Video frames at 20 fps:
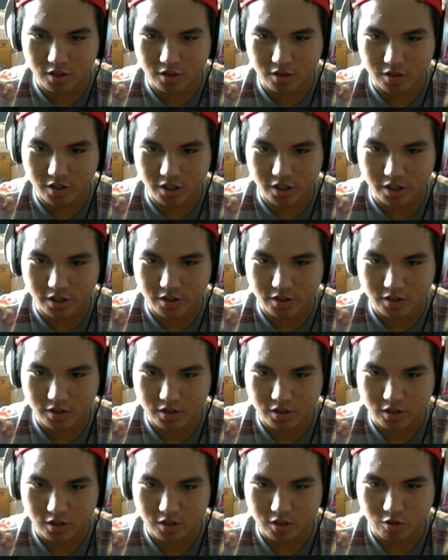Okay.
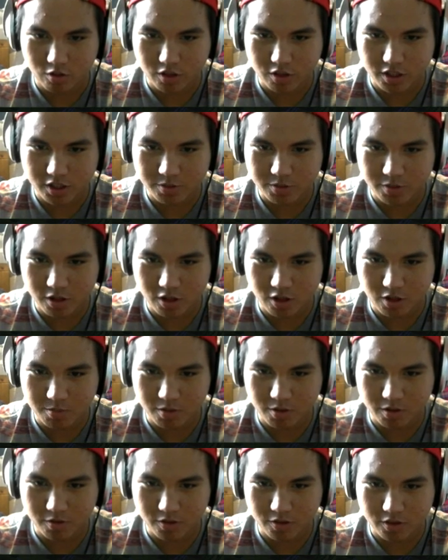Organize my
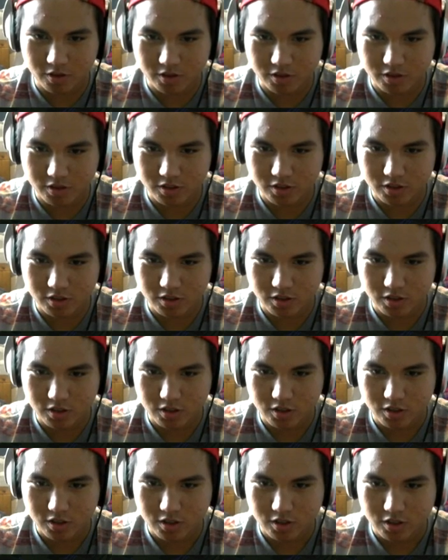hotbar first.
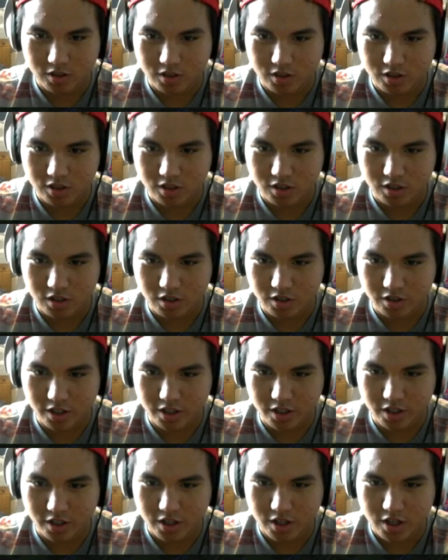Okay.
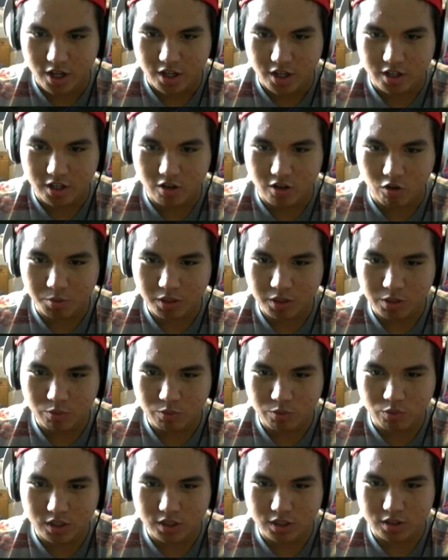Normally,
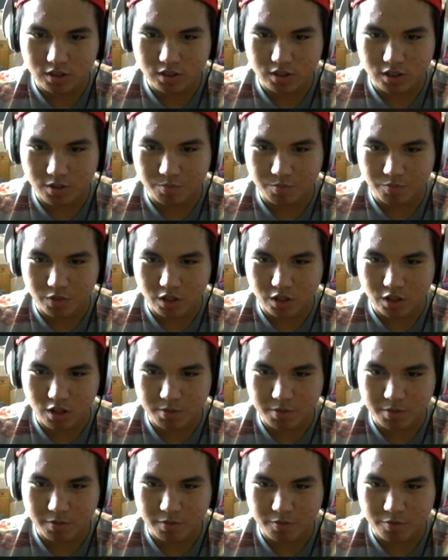what a lot of
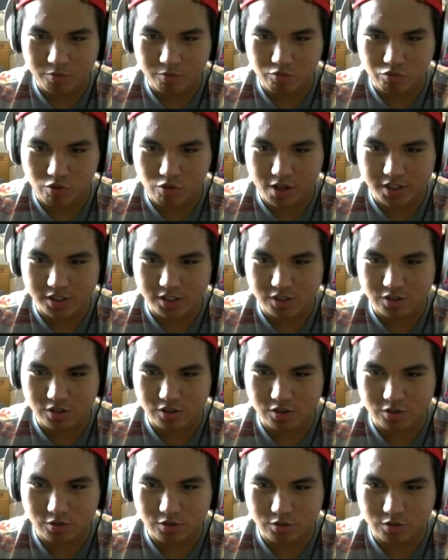my friends
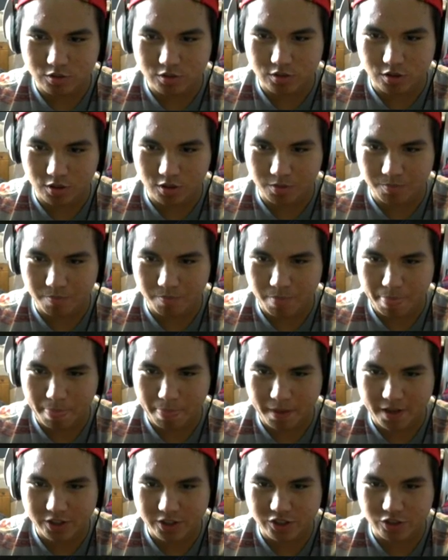do, or
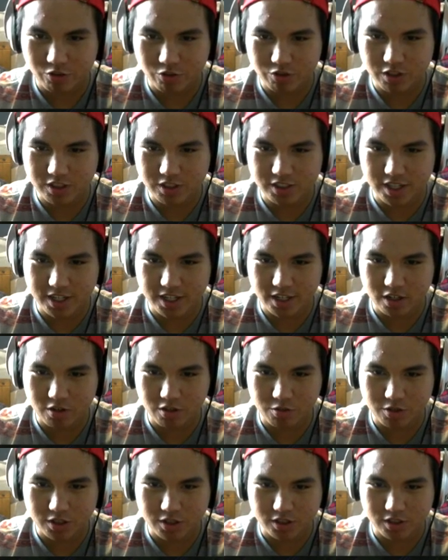actually only Diego,
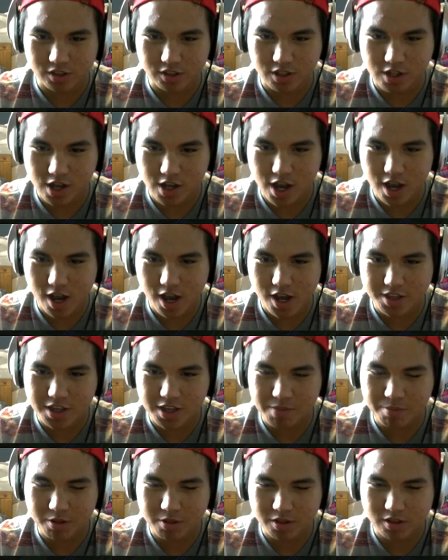cause they
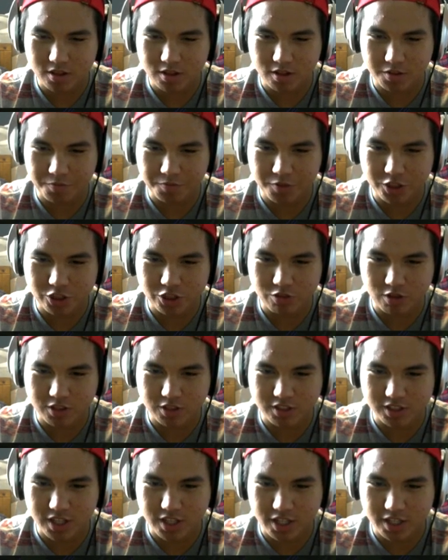put the fishing rod
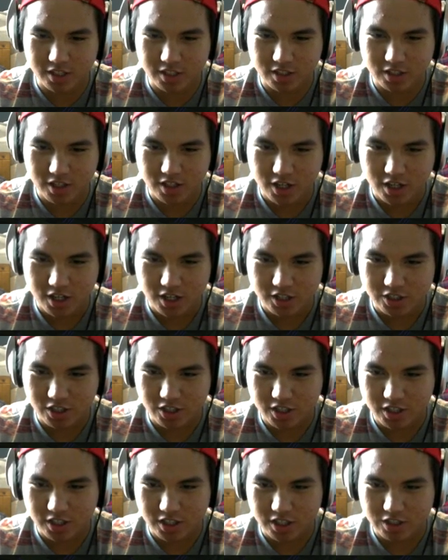second, so I
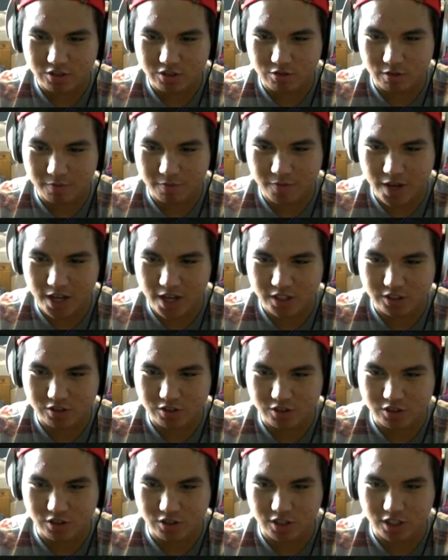can get to it faster,
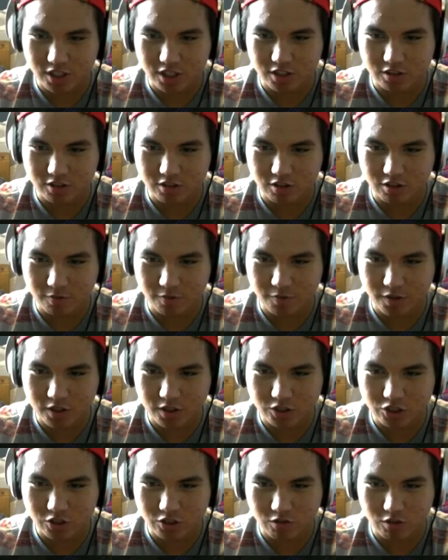so they can do the
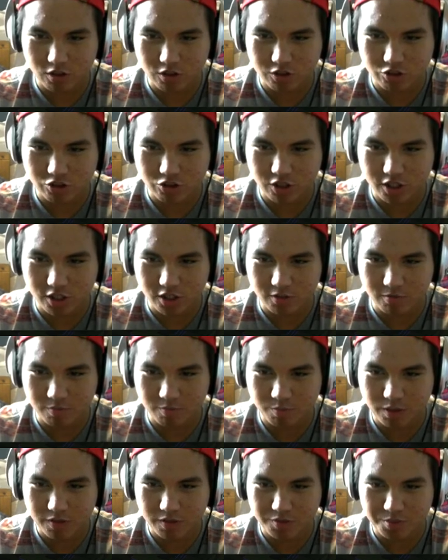fishing rod trick in
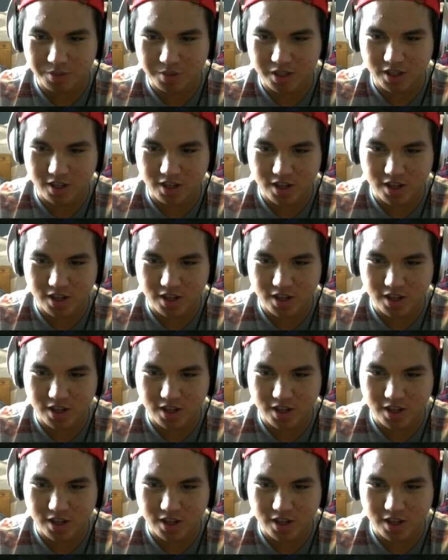PvP.